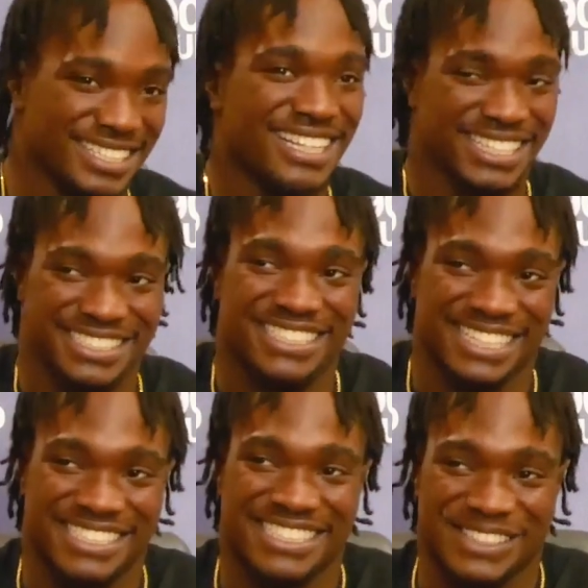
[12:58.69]

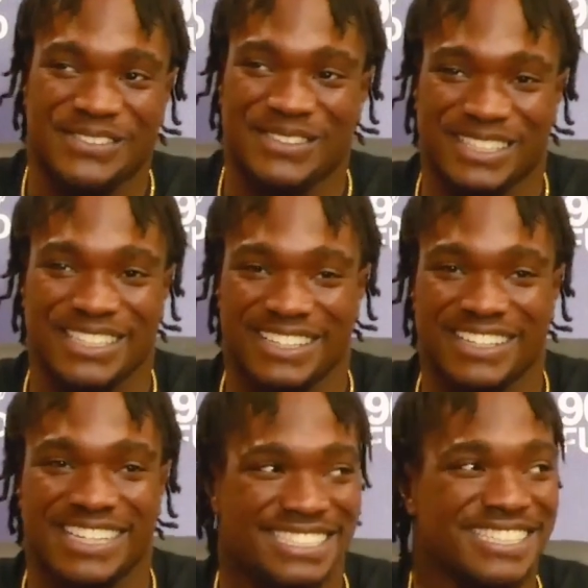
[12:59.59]
that's a good one, you know,
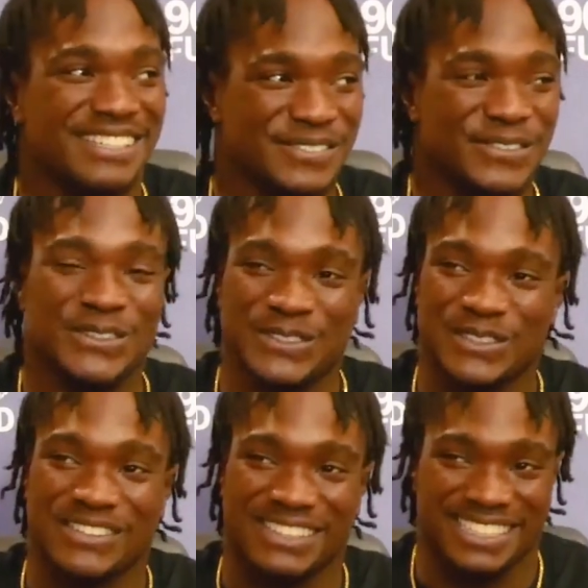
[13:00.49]
that's a good food
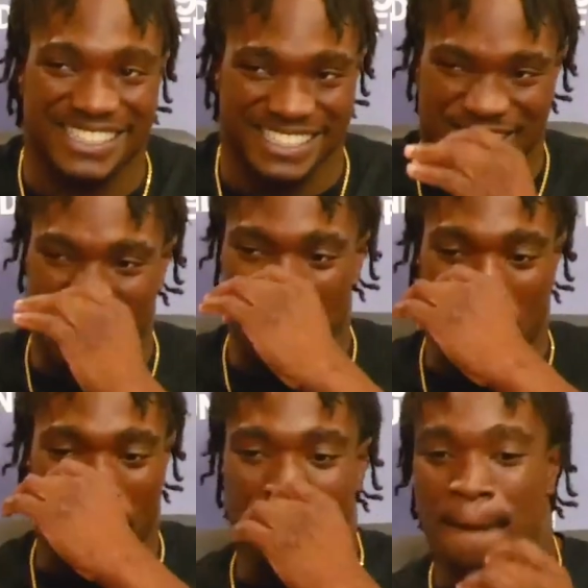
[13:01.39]
truck right there. So,
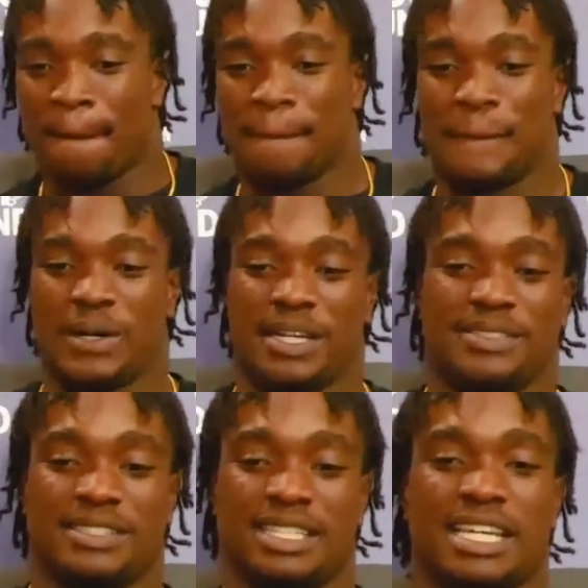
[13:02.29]
but,
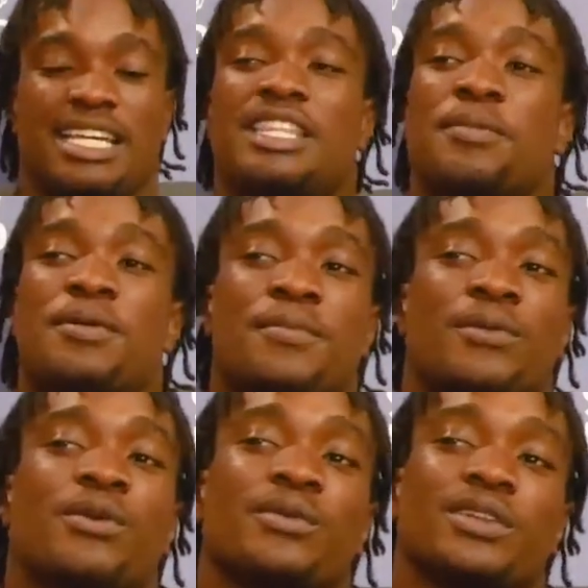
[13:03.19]
and the
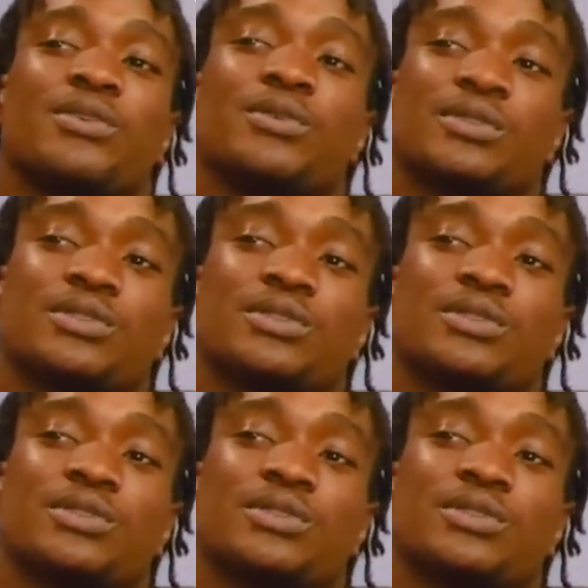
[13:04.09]
people are really cool